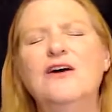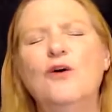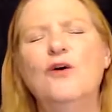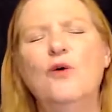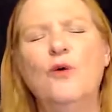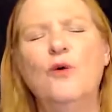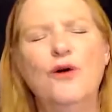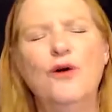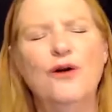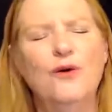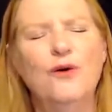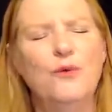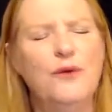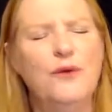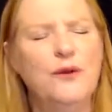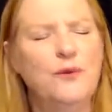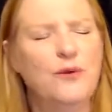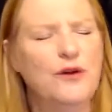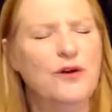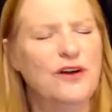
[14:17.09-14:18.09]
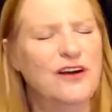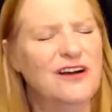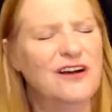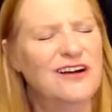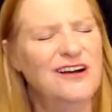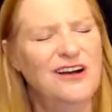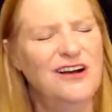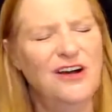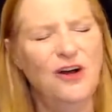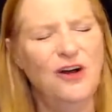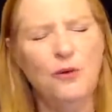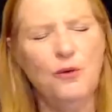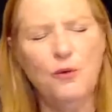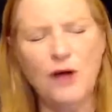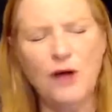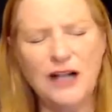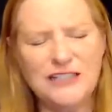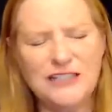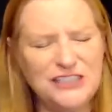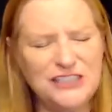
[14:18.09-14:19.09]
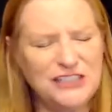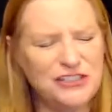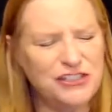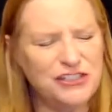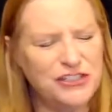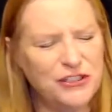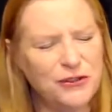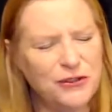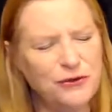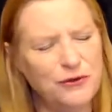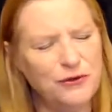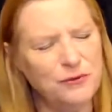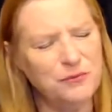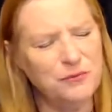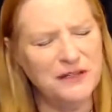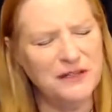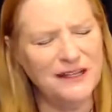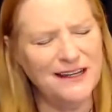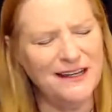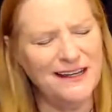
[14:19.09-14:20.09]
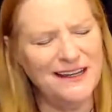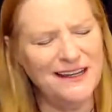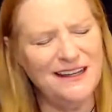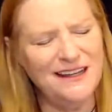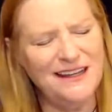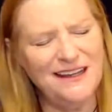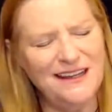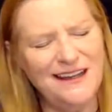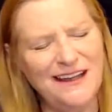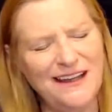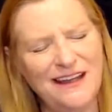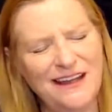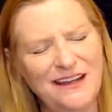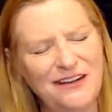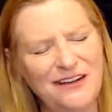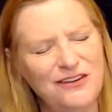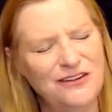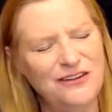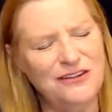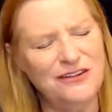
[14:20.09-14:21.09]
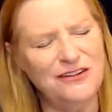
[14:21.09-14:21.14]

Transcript: or we were watching children play and